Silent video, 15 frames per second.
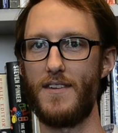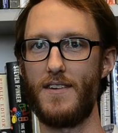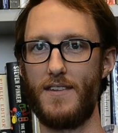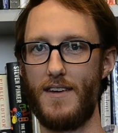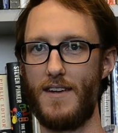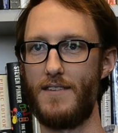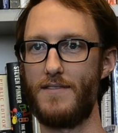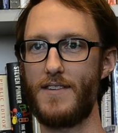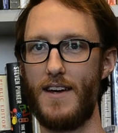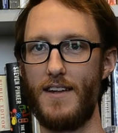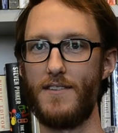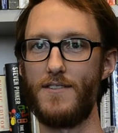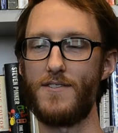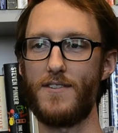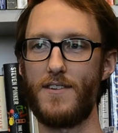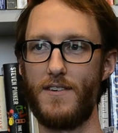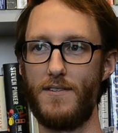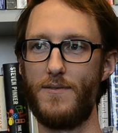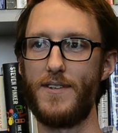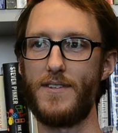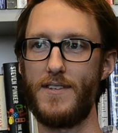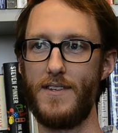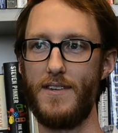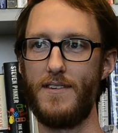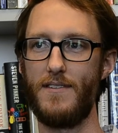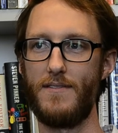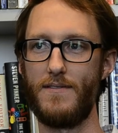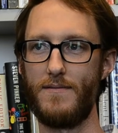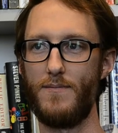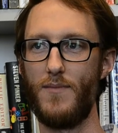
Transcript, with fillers: that a lot of scholars are going to want to see